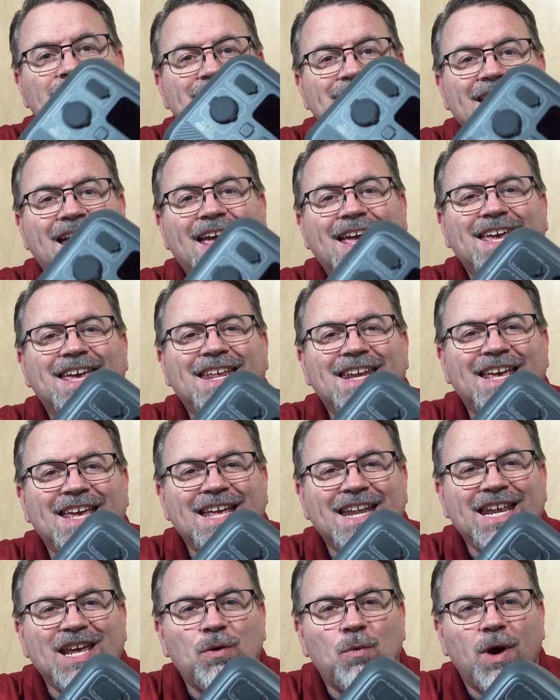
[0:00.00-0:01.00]
Take it
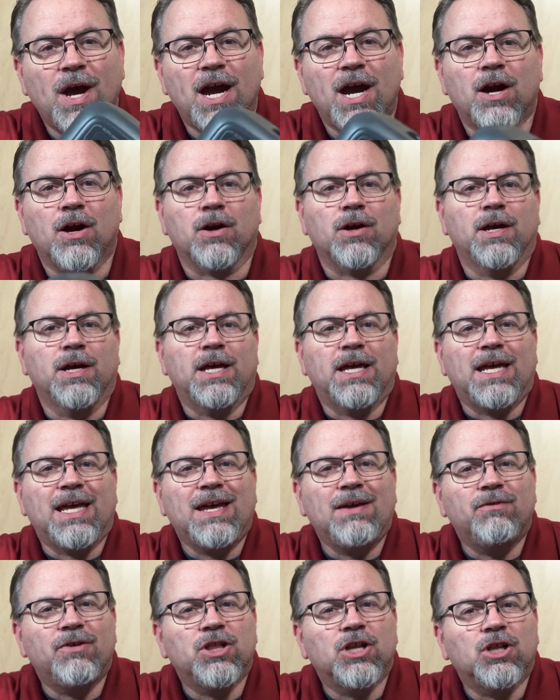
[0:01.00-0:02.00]
anywhere.
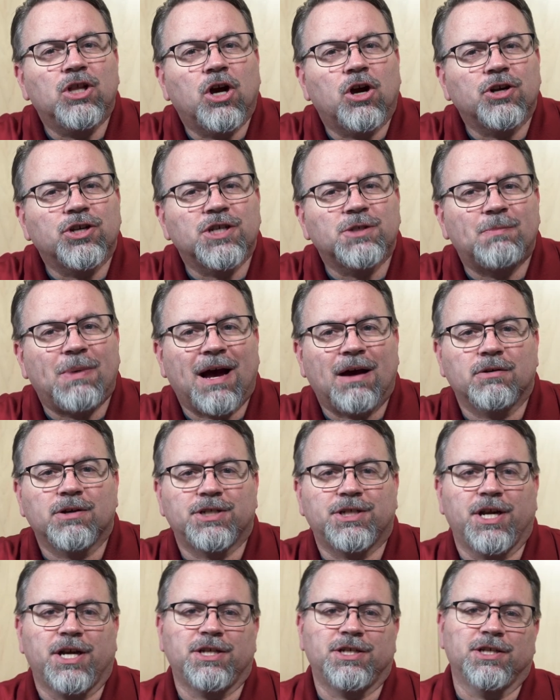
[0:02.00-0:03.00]
Even the largest power
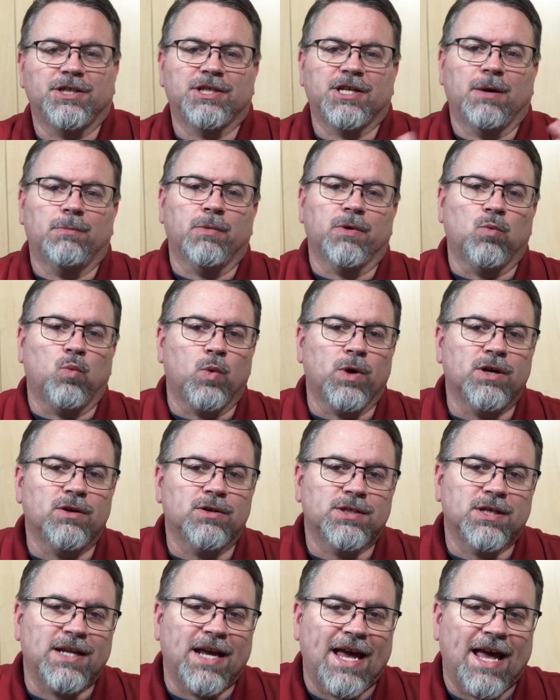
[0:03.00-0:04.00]
stations come with
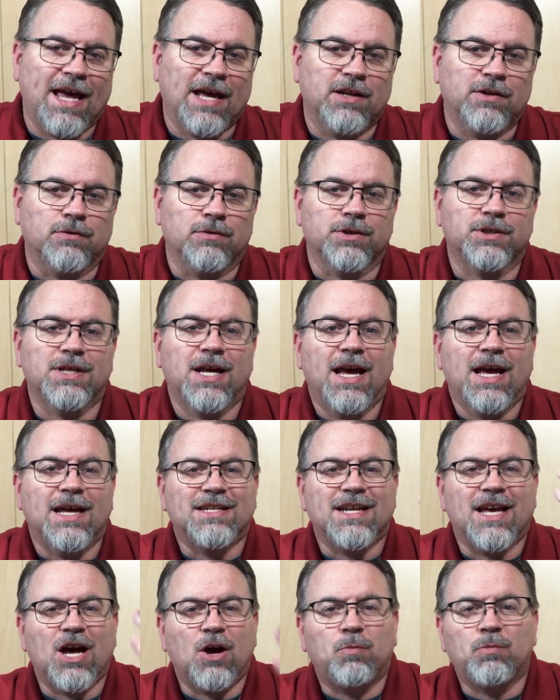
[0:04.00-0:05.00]
wheels and handles
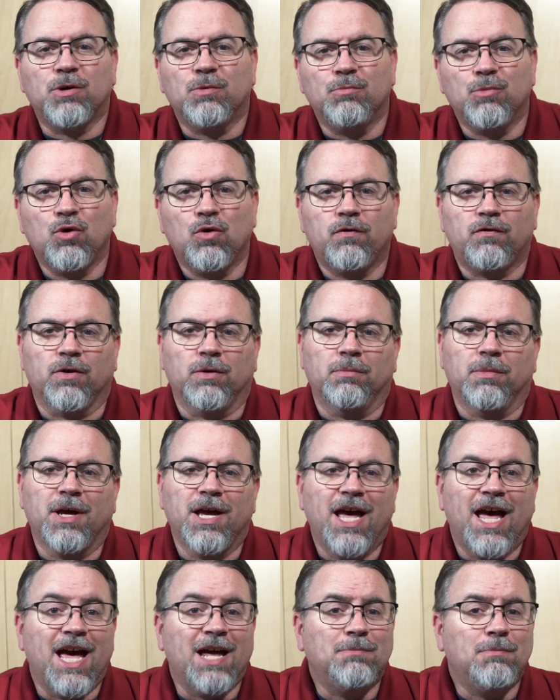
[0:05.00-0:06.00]
to help you move them,
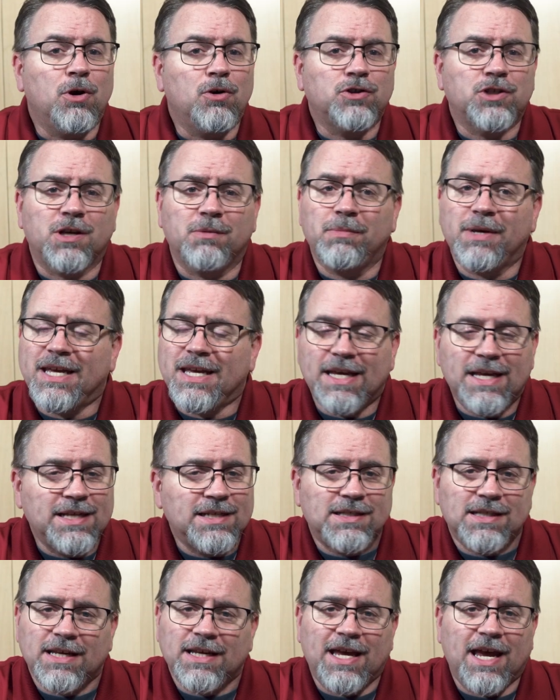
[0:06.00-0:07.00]
and most can be
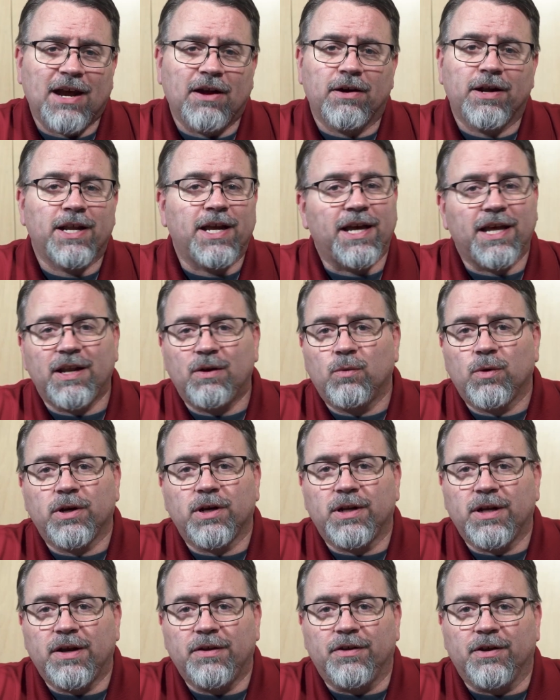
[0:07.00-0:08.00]
easily carried anywhere you
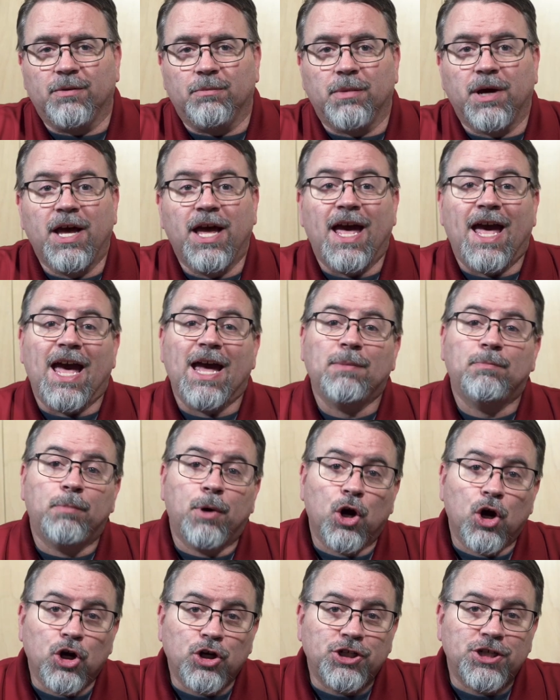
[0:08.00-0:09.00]
need them. A
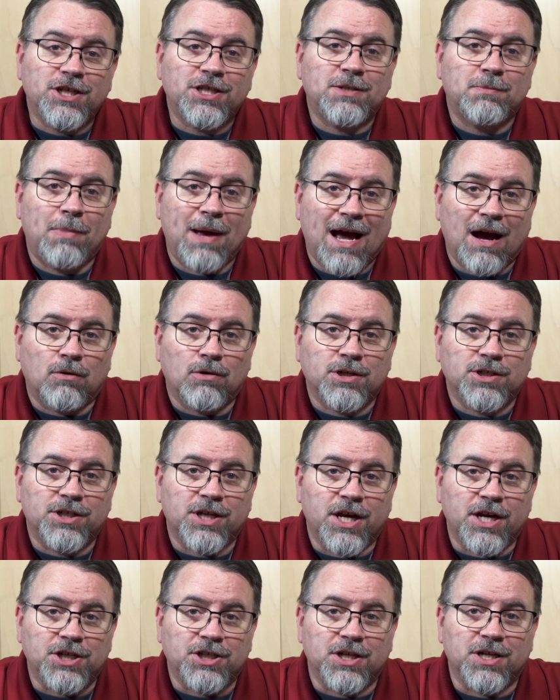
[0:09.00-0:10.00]
purchased power
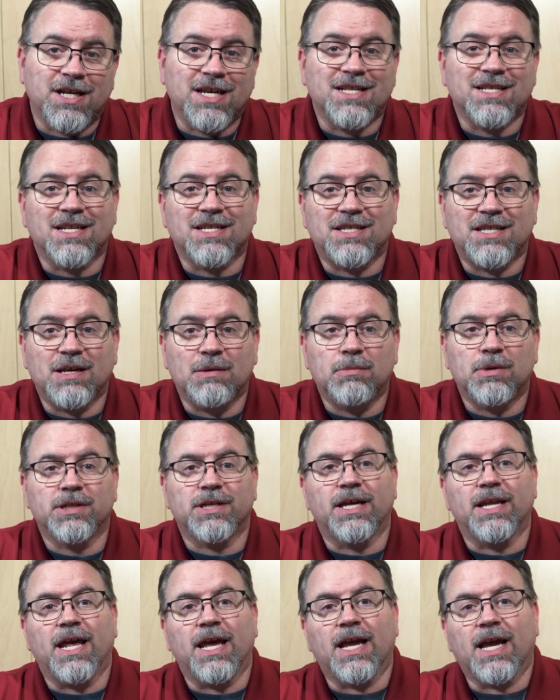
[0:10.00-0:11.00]
station is assembled
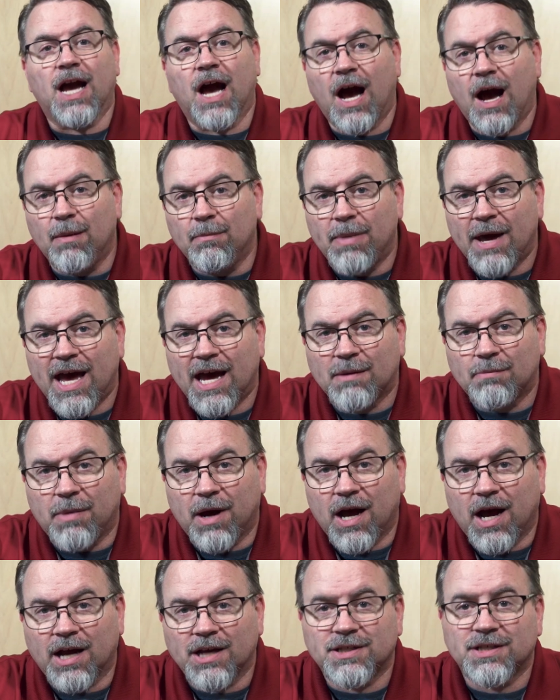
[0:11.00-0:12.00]
in a compact
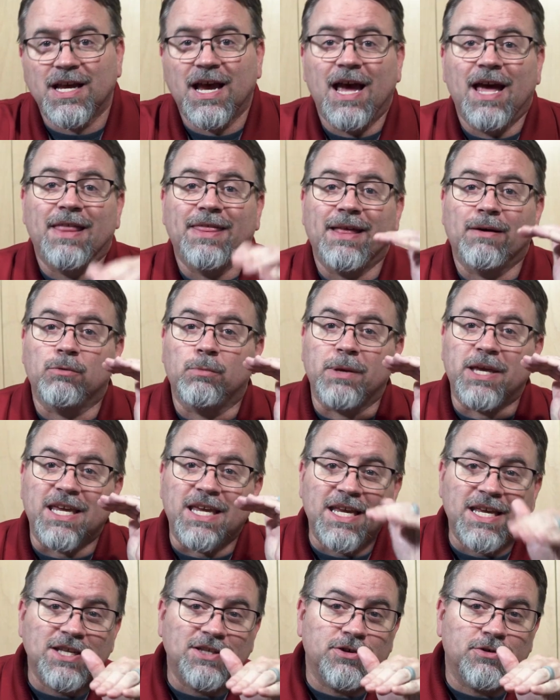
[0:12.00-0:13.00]
box that will
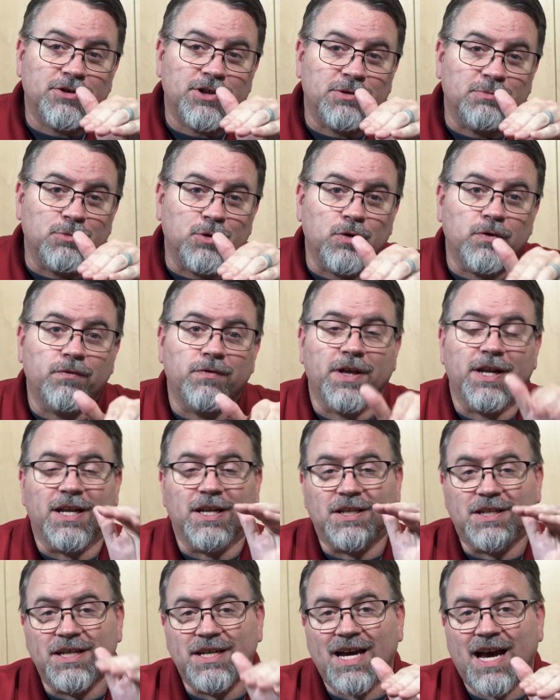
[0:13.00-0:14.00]
be easier to move than a
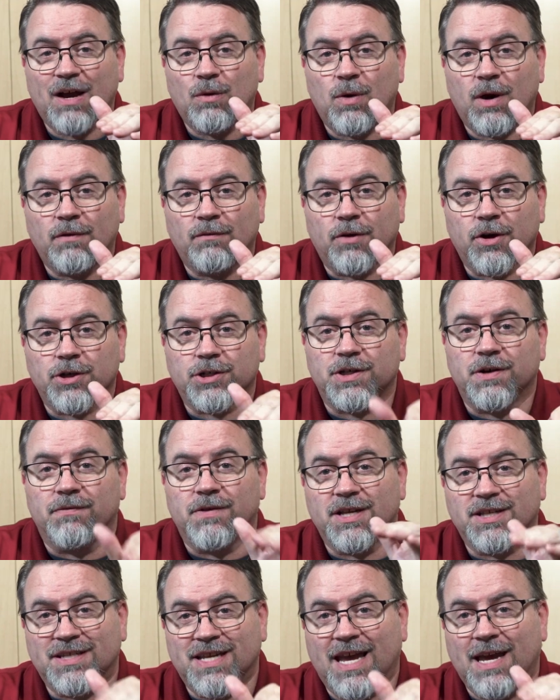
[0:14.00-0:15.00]
DIY version of
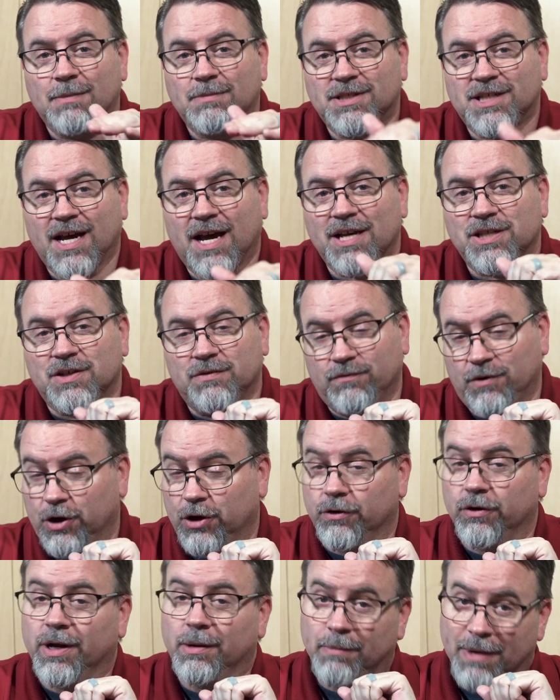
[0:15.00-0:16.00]
the same size
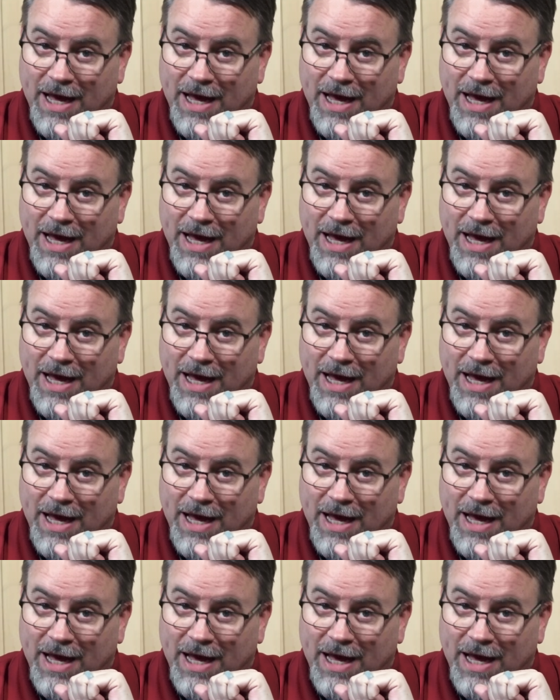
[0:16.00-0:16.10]
inverter and